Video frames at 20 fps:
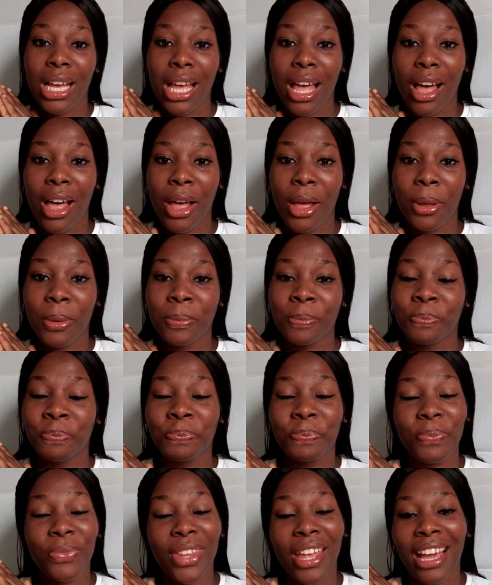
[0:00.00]
um
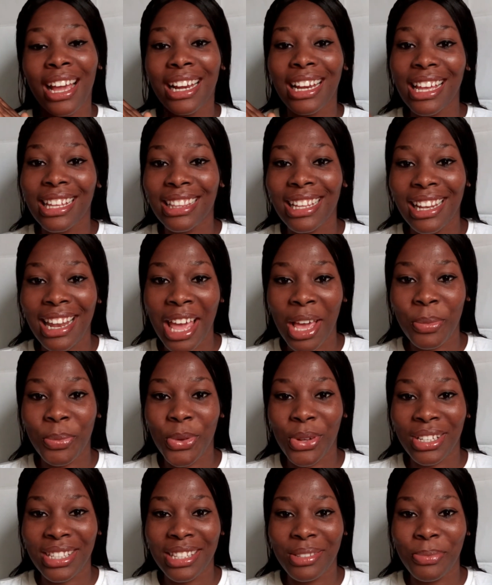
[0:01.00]
click the like
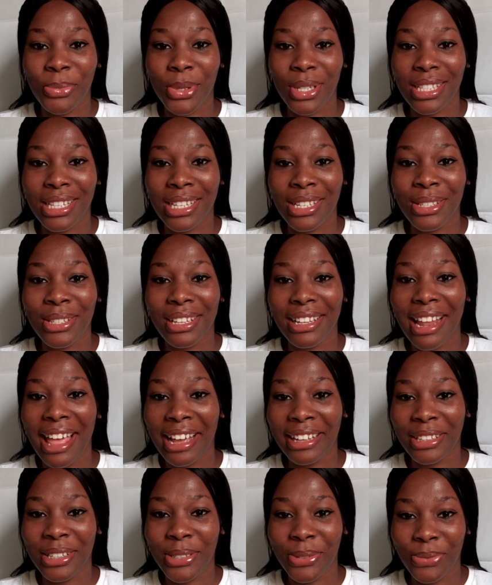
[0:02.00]
button to
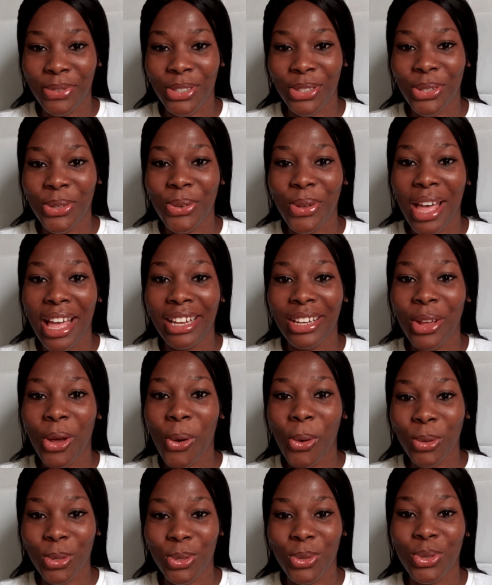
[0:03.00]
like this video, and
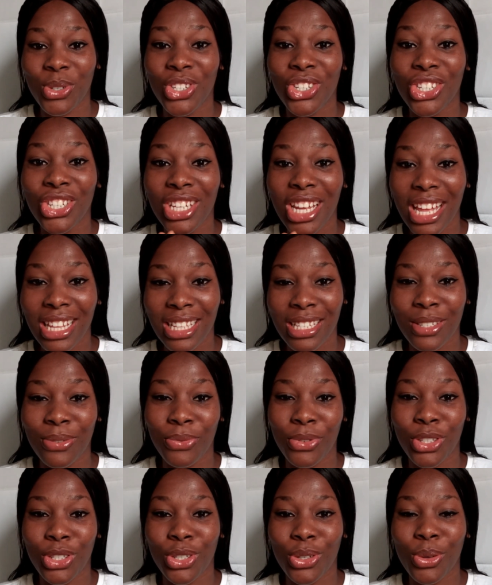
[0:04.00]
also share this
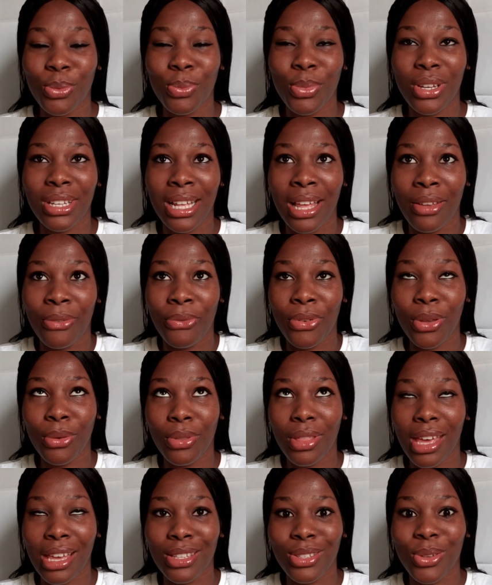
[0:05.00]
video, because I feel
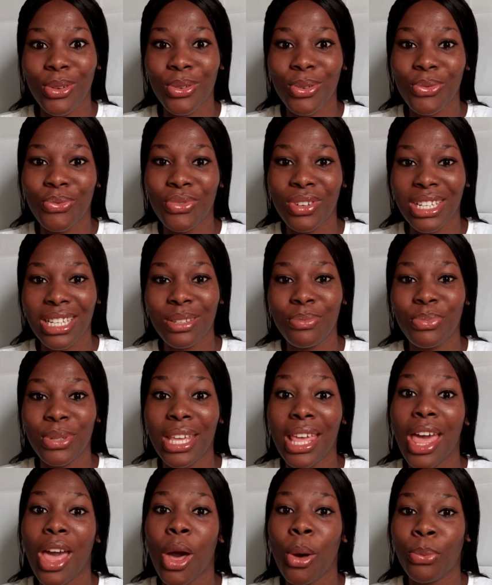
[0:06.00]
that it's going to really be
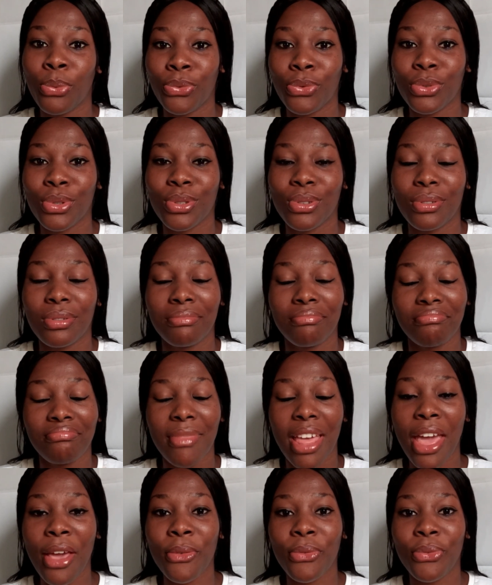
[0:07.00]
helpful to
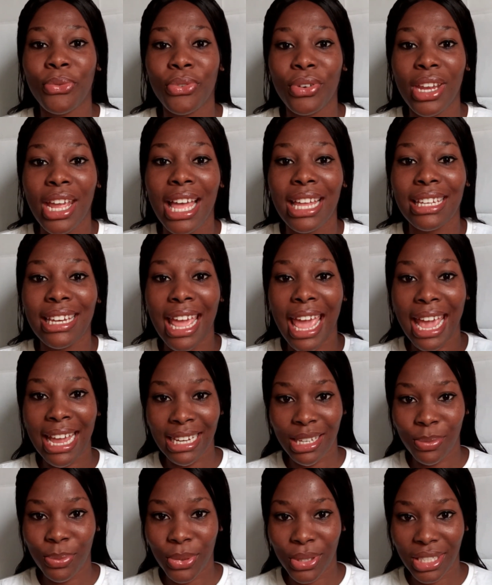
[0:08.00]
every and
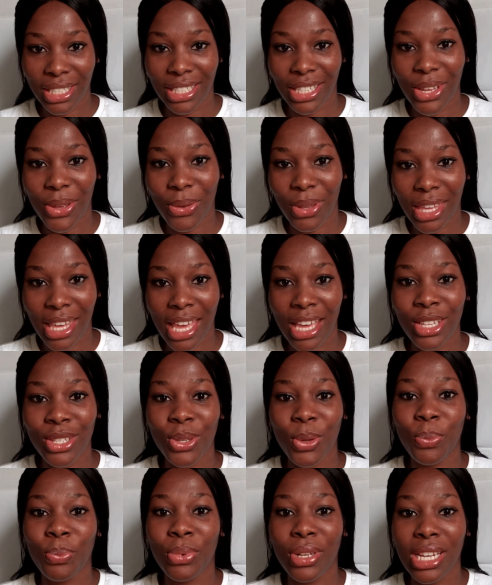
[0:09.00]
anybody, okay?
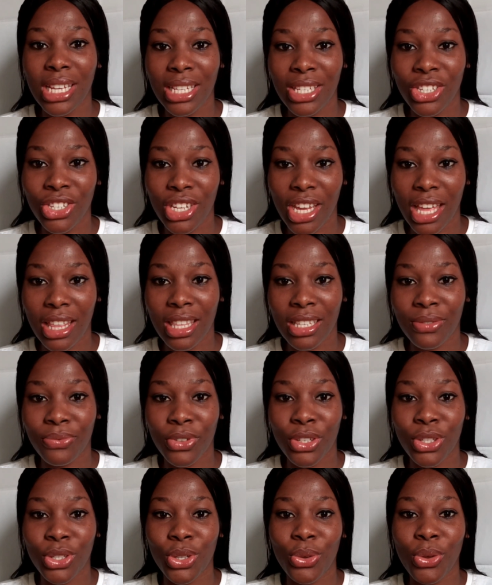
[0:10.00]
So please share this
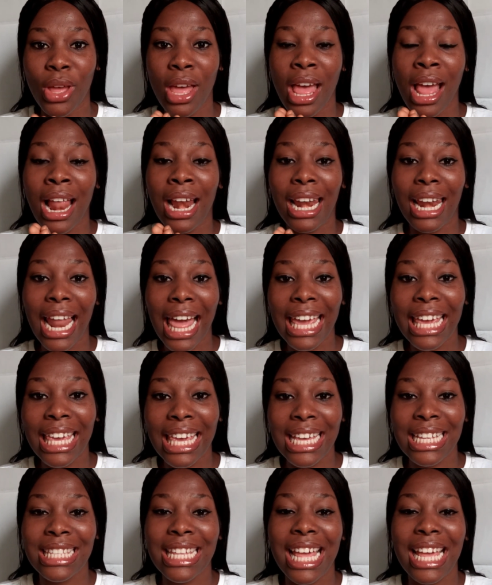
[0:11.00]
video, like
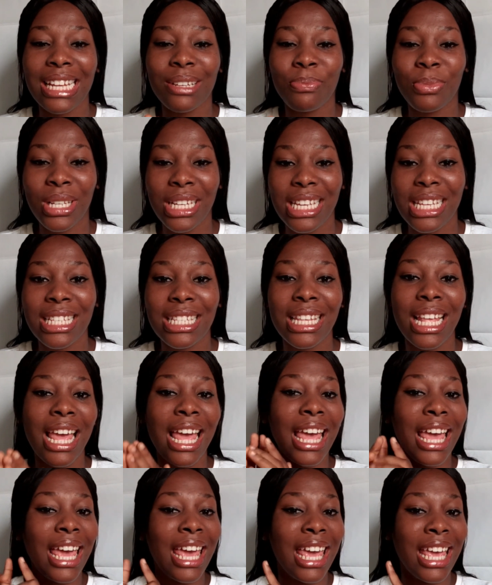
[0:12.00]
it, and please
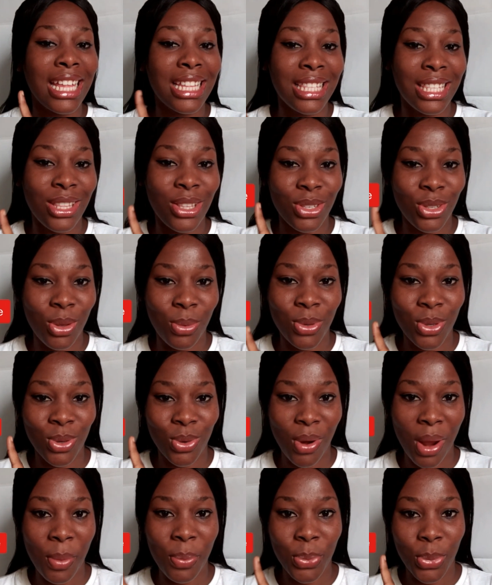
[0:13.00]
hit the
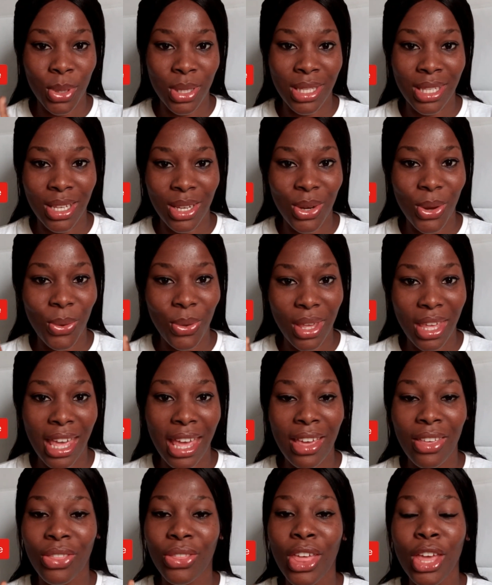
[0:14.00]
subscribe button,
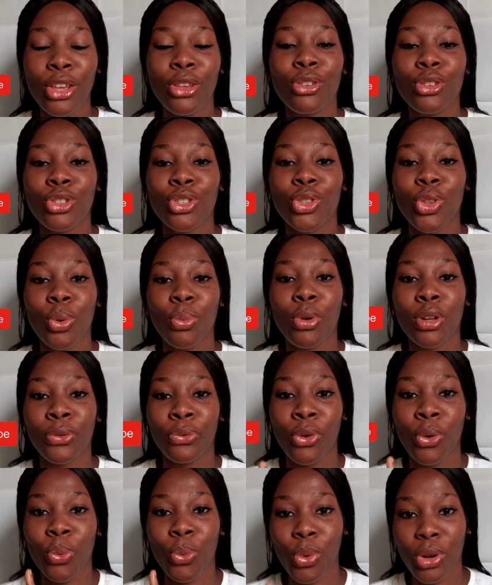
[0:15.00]
okay? Thank you so much
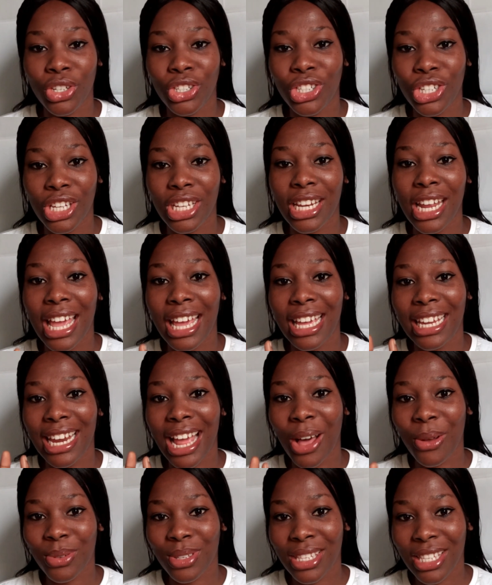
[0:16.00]
for watching, and
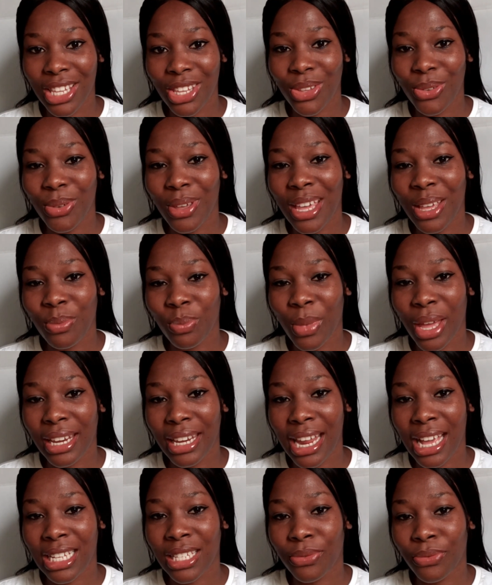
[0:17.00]
I'll see you in my
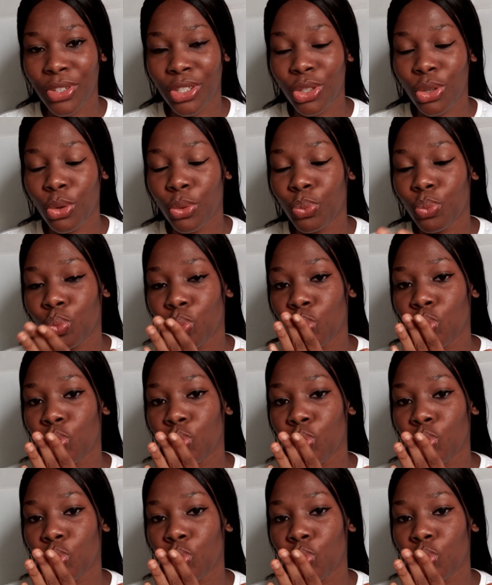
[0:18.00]
next video.